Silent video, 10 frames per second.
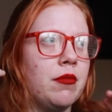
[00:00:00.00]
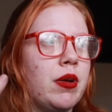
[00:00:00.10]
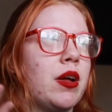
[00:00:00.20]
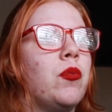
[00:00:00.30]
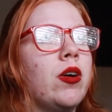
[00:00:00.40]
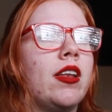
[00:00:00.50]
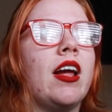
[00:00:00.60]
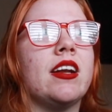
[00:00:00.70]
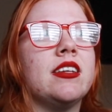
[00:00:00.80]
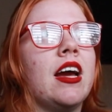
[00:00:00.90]
but I would
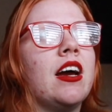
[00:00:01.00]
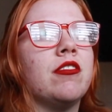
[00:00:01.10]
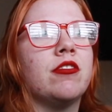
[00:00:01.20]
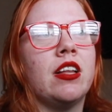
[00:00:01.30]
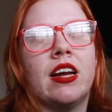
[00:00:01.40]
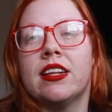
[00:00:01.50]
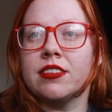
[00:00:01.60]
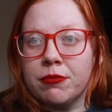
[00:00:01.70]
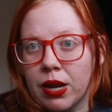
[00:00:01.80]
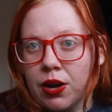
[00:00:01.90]
like to have clients
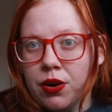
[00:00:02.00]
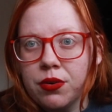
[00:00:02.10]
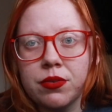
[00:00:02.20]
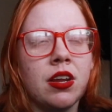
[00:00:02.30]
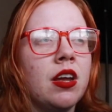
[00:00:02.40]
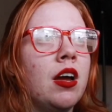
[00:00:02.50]
of my own,